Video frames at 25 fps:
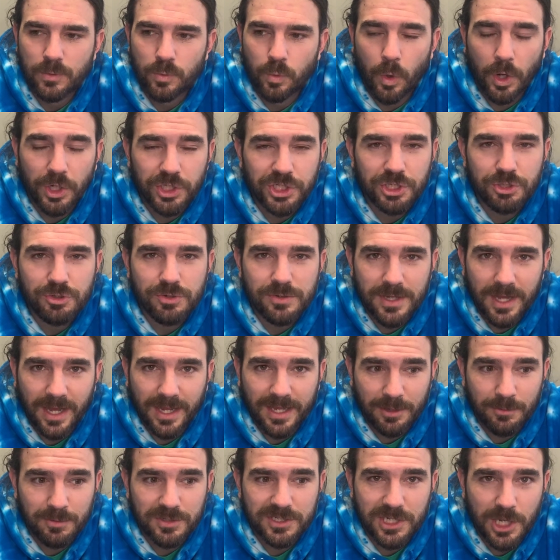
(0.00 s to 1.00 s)

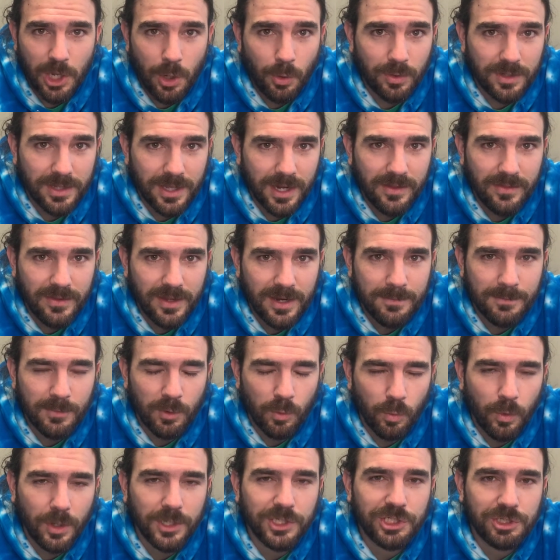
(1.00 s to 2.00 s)
It was cold getting there,
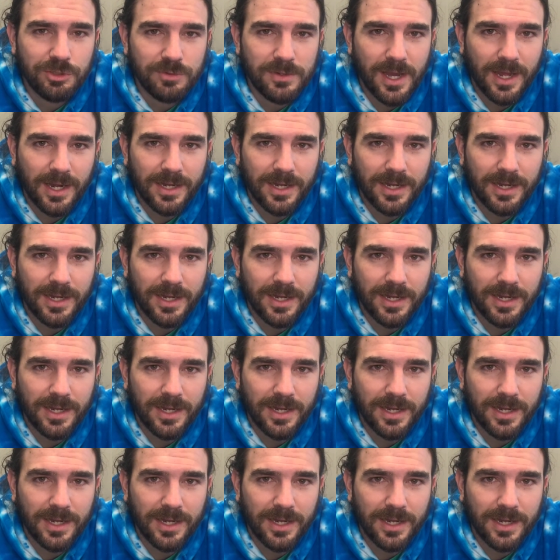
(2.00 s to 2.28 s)
but once you got